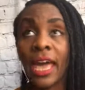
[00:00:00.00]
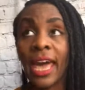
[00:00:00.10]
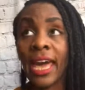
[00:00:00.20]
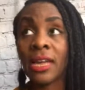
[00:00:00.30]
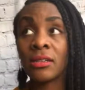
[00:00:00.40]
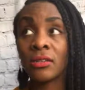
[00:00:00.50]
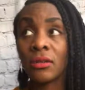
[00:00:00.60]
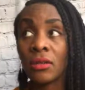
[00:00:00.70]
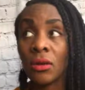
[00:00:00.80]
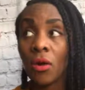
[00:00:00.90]
And
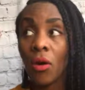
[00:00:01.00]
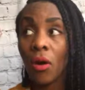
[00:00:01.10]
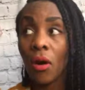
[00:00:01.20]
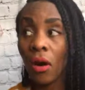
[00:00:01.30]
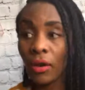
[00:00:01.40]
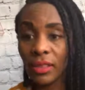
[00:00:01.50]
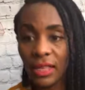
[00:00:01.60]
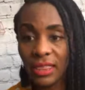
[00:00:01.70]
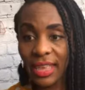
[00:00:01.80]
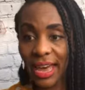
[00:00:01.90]
on
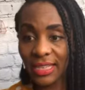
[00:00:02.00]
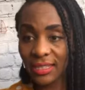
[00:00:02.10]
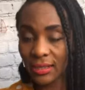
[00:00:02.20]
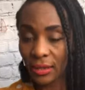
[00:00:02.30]
that